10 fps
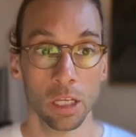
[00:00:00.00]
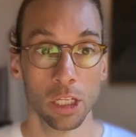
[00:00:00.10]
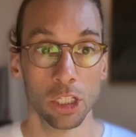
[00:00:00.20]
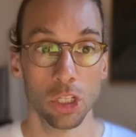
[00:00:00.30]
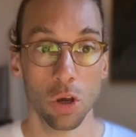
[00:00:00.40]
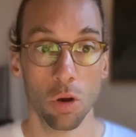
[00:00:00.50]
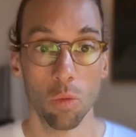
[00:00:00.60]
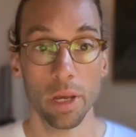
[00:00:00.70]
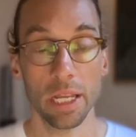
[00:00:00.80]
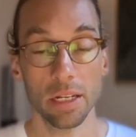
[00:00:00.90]
So
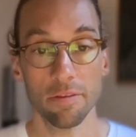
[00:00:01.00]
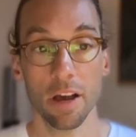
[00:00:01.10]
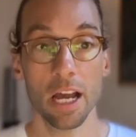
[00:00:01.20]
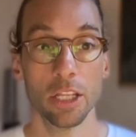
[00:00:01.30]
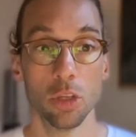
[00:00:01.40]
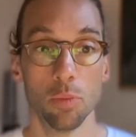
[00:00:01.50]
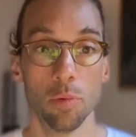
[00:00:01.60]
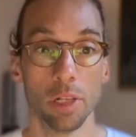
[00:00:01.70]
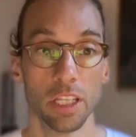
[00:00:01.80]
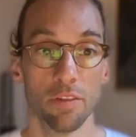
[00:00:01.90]
we can define the
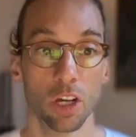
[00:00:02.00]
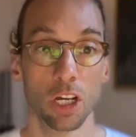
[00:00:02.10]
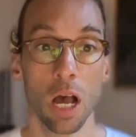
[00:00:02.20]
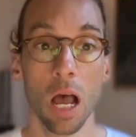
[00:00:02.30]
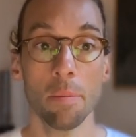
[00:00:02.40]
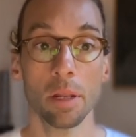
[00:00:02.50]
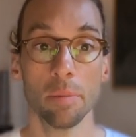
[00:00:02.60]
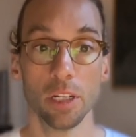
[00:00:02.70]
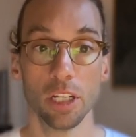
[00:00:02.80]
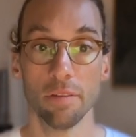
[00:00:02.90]
probability of a
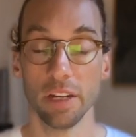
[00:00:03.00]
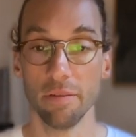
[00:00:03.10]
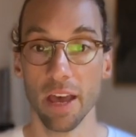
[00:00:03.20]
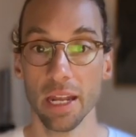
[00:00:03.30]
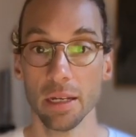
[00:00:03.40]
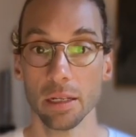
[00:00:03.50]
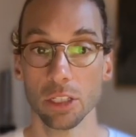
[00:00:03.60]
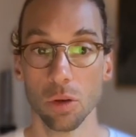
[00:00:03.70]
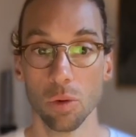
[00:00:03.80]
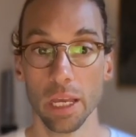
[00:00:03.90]
complement of an event.
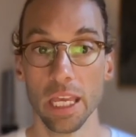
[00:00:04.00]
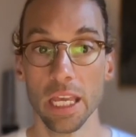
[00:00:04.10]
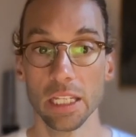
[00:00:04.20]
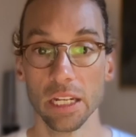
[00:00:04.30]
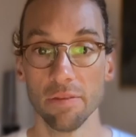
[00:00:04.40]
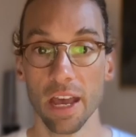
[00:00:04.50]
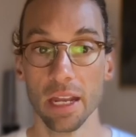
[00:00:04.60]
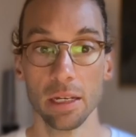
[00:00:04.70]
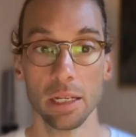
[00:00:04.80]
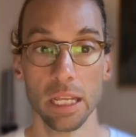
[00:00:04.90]
So E is an
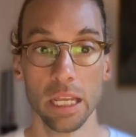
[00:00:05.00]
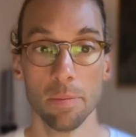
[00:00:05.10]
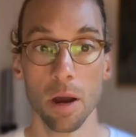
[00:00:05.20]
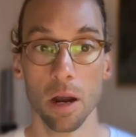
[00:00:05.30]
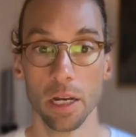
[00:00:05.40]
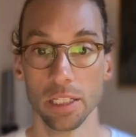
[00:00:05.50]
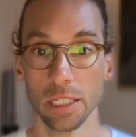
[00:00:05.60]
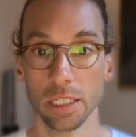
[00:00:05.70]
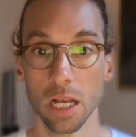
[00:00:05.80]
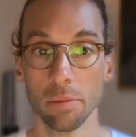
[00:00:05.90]
event, E bar is
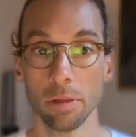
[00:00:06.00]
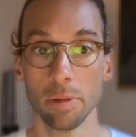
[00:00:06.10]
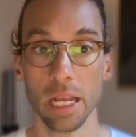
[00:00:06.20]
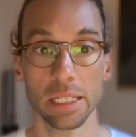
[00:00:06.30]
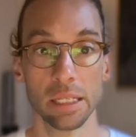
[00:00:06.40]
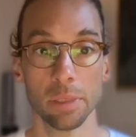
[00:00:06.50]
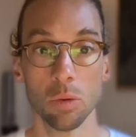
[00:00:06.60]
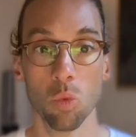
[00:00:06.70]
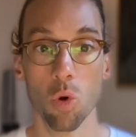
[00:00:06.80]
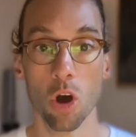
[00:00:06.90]
its complement, as simply
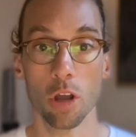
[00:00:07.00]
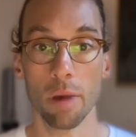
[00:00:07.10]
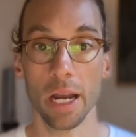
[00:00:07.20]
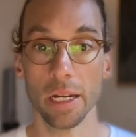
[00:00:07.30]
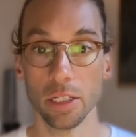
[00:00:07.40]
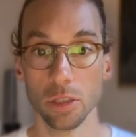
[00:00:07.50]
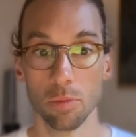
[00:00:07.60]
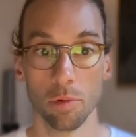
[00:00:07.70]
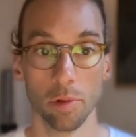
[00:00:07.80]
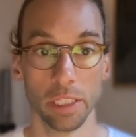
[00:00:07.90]
1 minus the
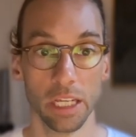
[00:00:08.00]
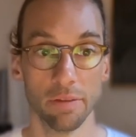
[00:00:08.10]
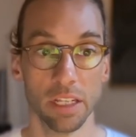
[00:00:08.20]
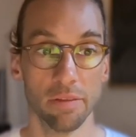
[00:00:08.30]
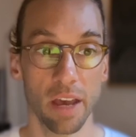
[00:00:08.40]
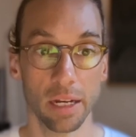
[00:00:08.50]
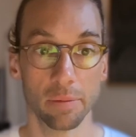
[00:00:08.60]
probability of the event.